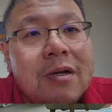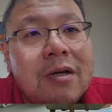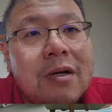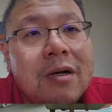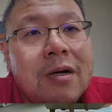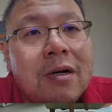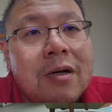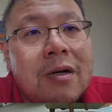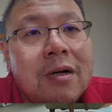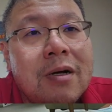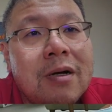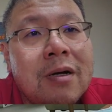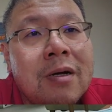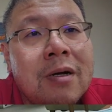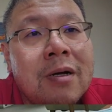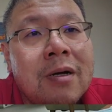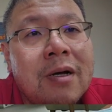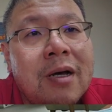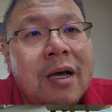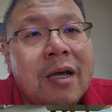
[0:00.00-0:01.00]

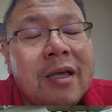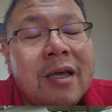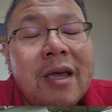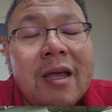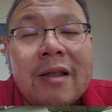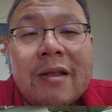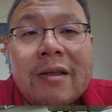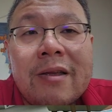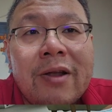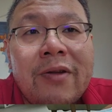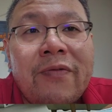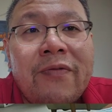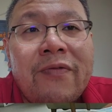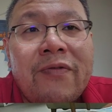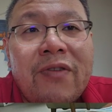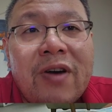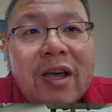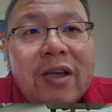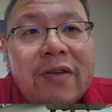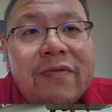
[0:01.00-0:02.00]
I can get
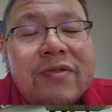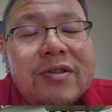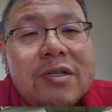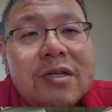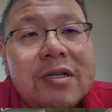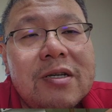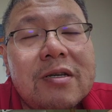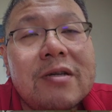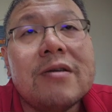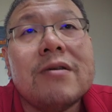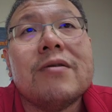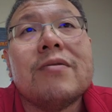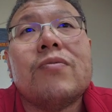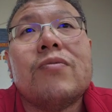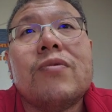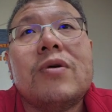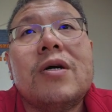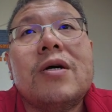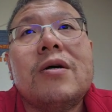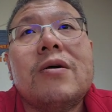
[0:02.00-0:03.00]
5G.
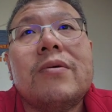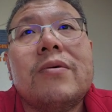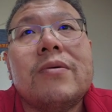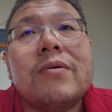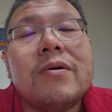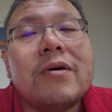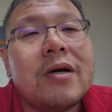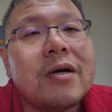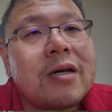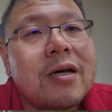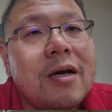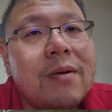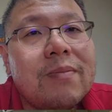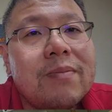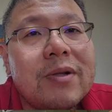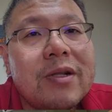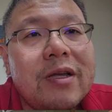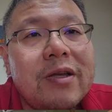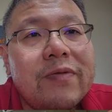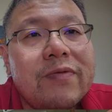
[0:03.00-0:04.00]
Wow, I can't
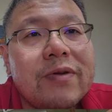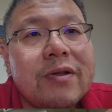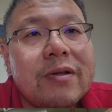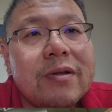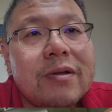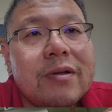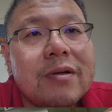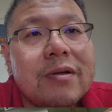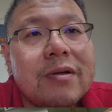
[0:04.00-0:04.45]
believe it.